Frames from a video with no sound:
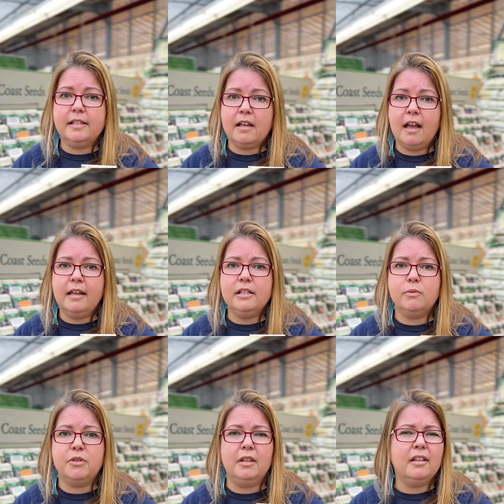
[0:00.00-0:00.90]
these
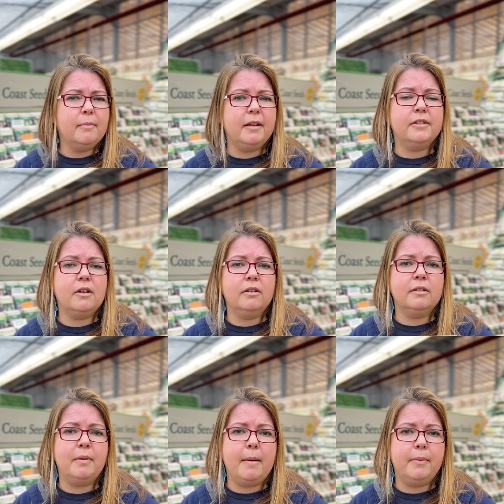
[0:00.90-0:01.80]
guys with a little bit of
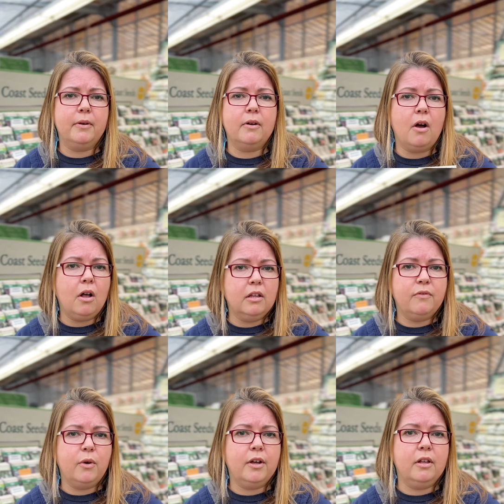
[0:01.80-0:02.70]
salt and pepper,
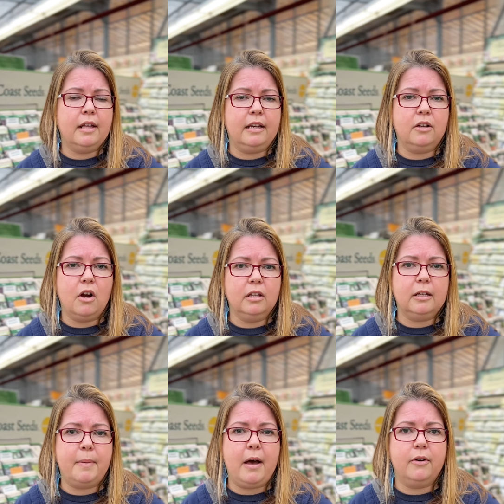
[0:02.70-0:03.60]
olive oil, and
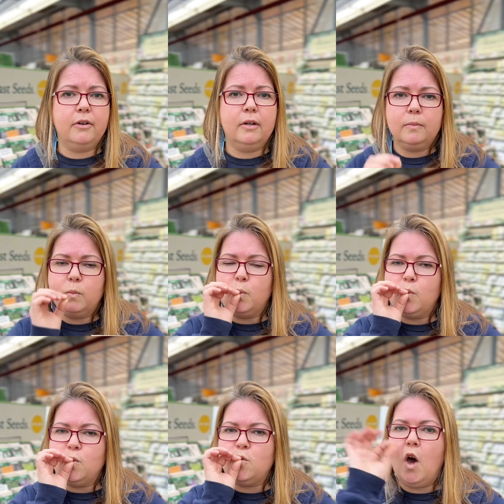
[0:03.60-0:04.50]
garlic powder.
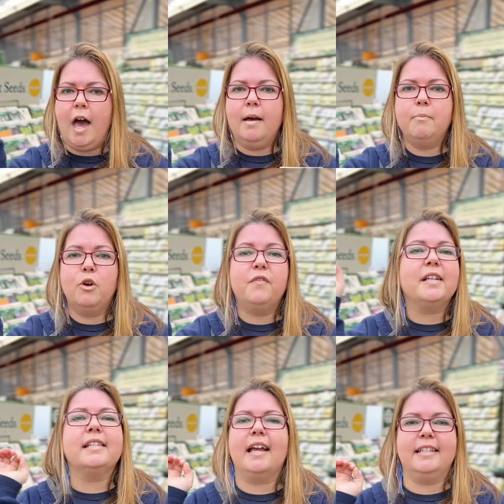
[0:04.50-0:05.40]
Mwah!
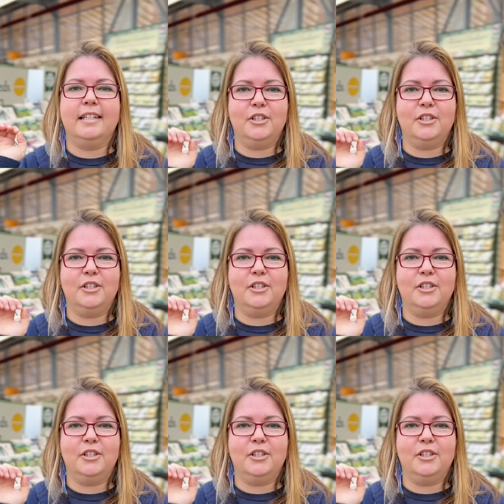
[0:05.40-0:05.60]
Perfect side